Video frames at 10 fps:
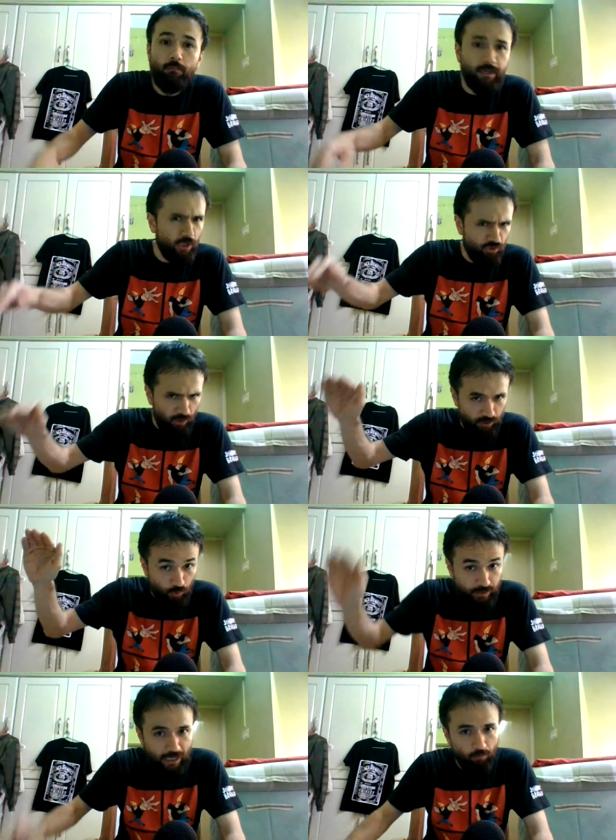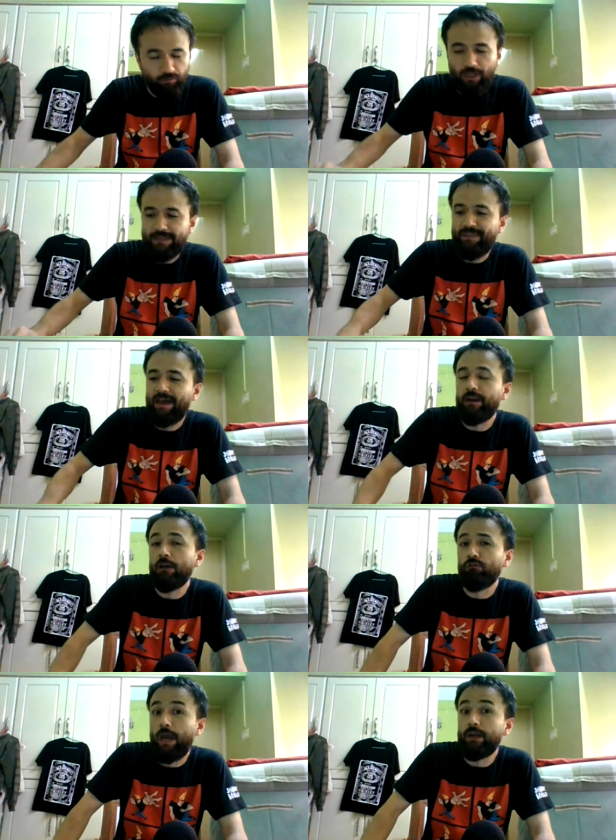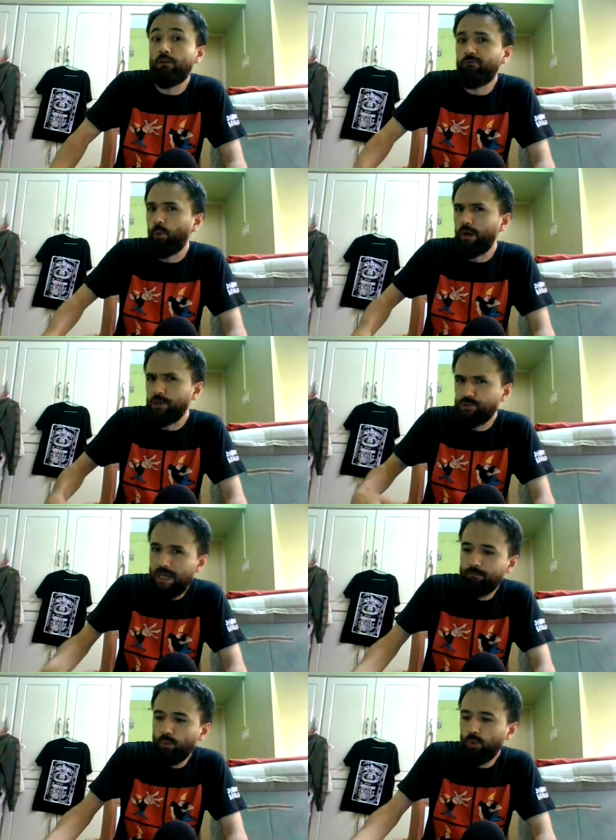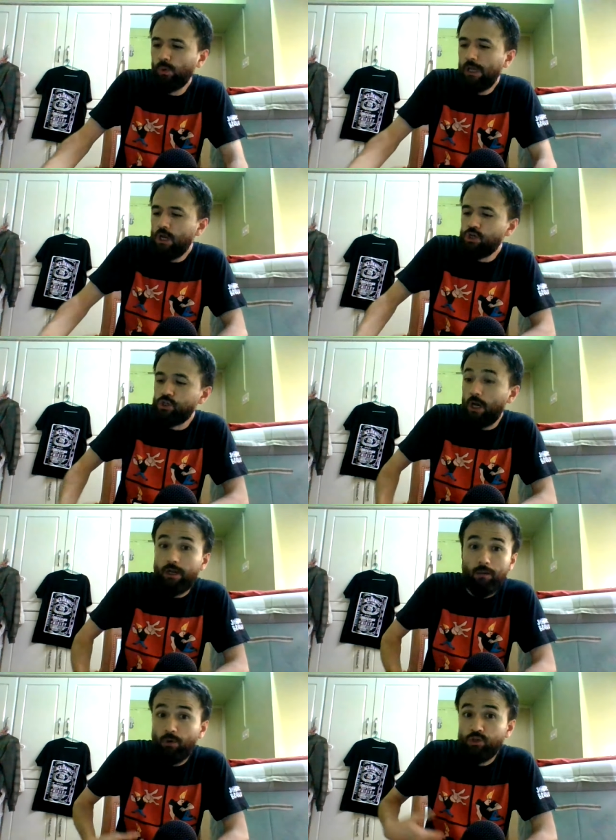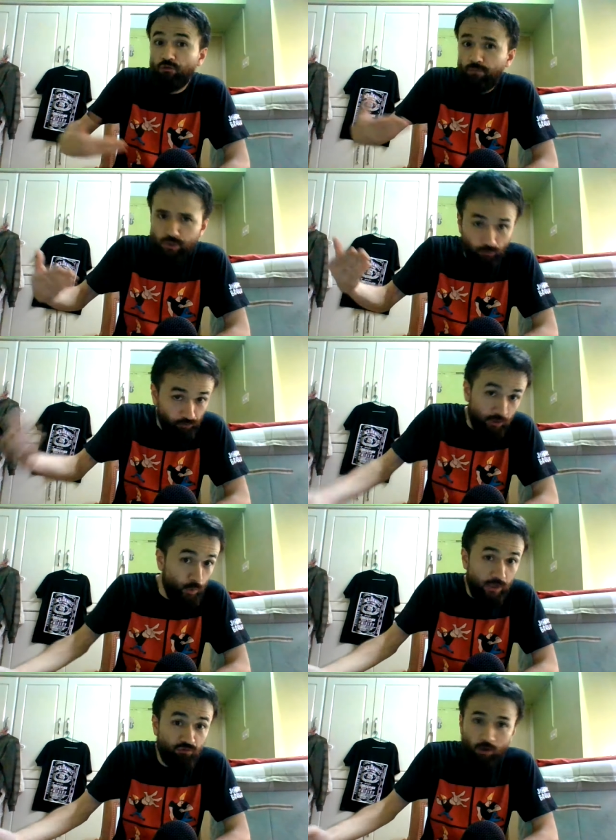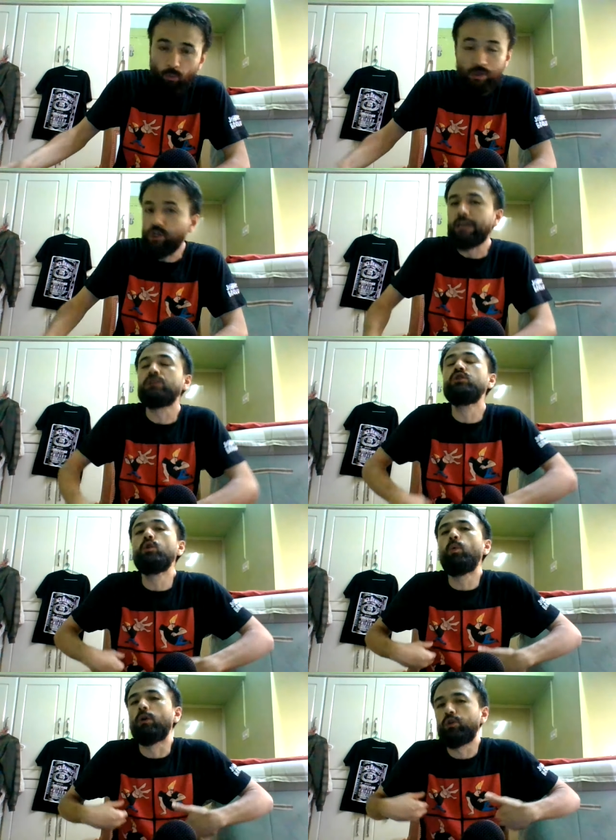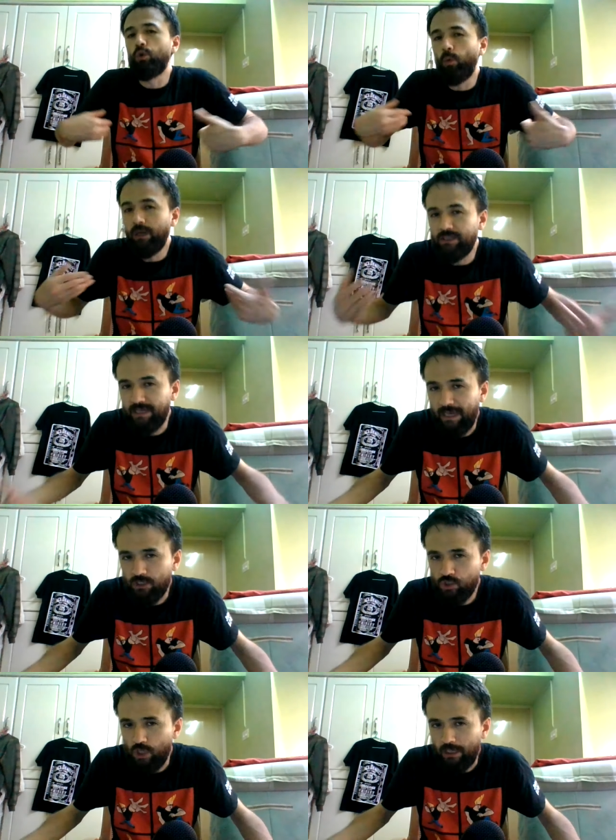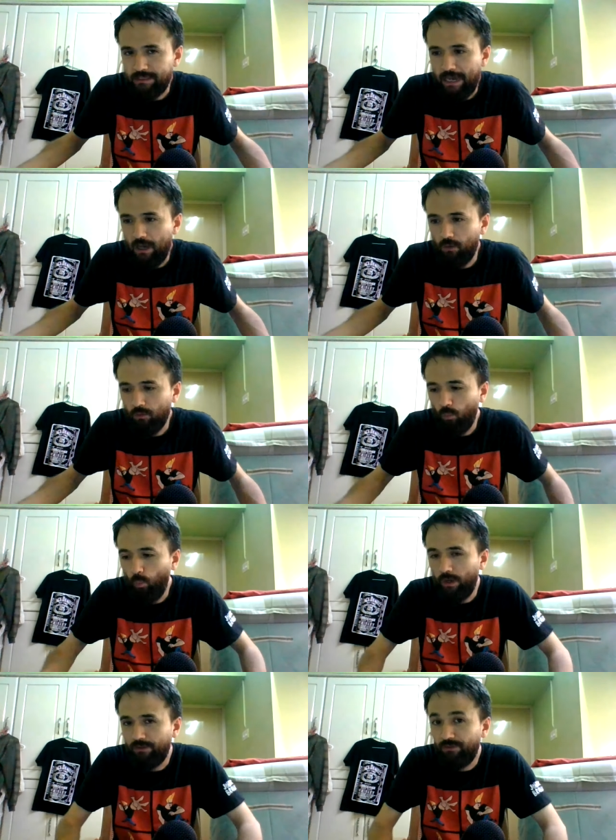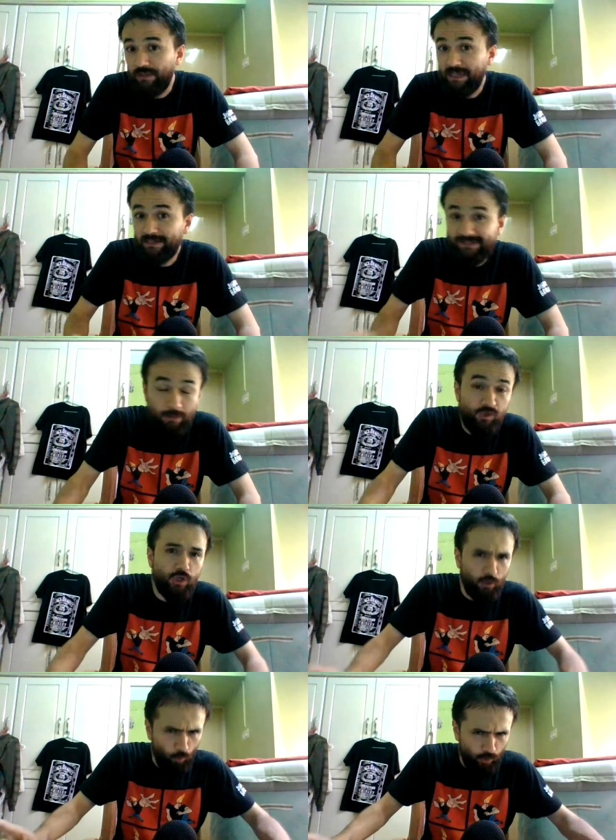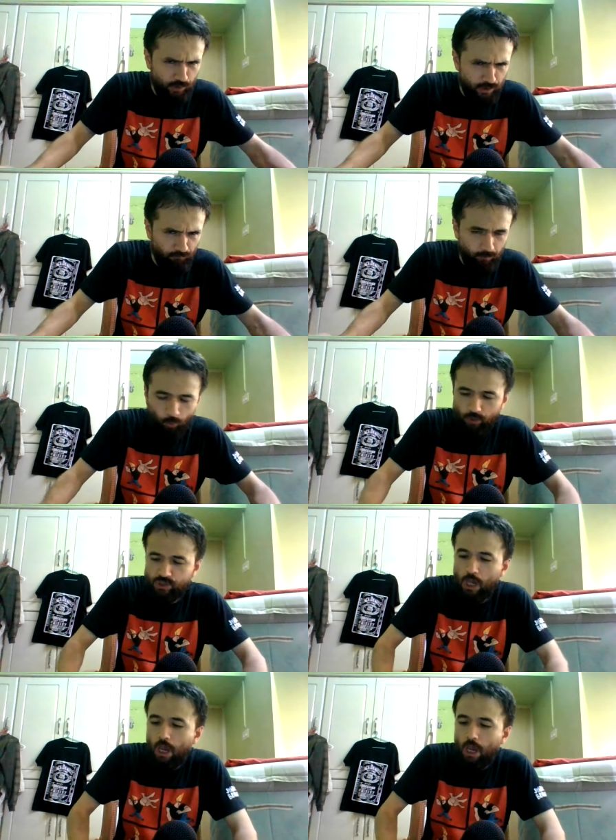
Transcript: media is trying to downplay that. Iran, for example, shot a bunch of missiles into Israel, which it knew were going to get shot down, with the exception, according to some reports,